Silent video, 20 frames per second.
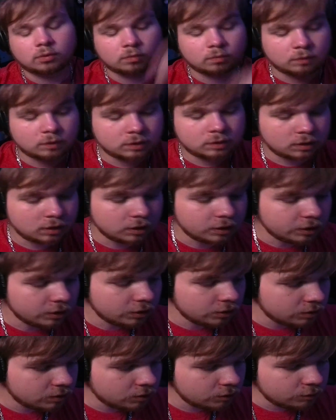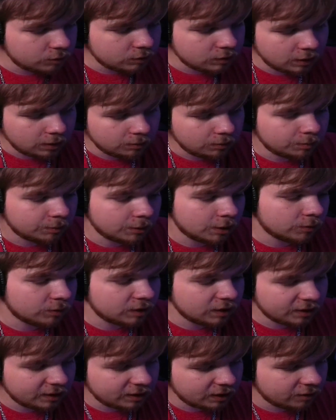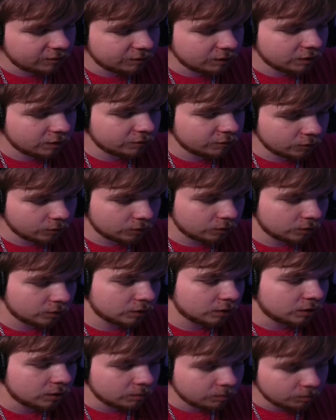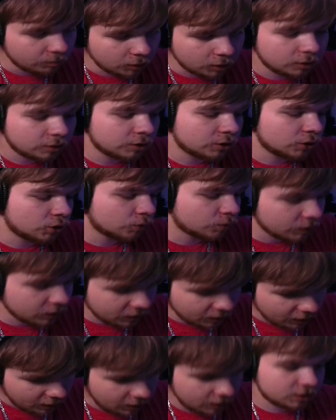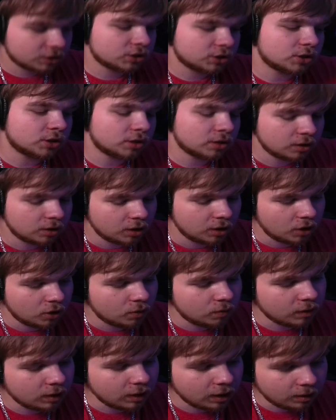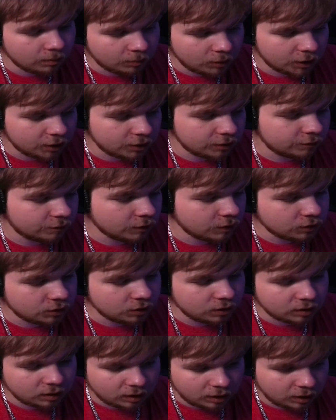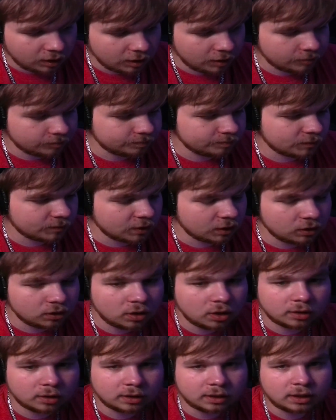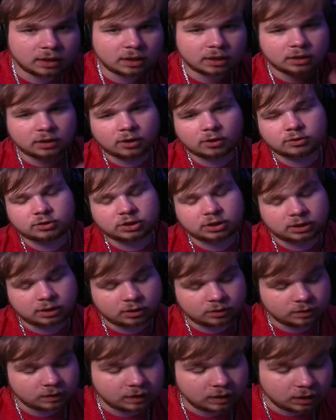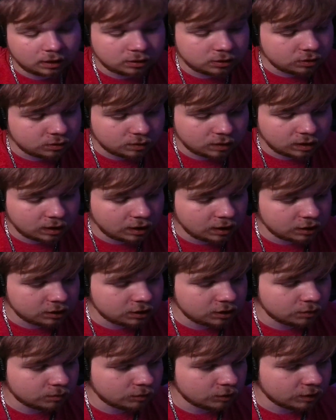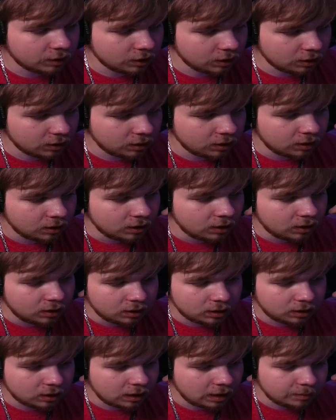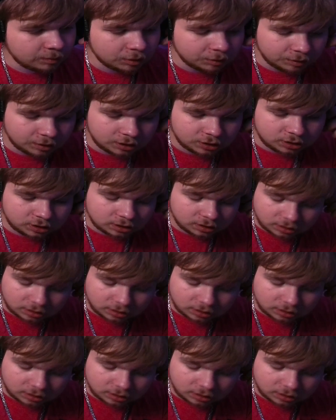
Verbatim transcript: What's good at YouTube? Today we back with a 954 Mari reaction. We got Mari featuring Ham, Law and Kid. Go check out the Killers reaction where they collabed on that shit.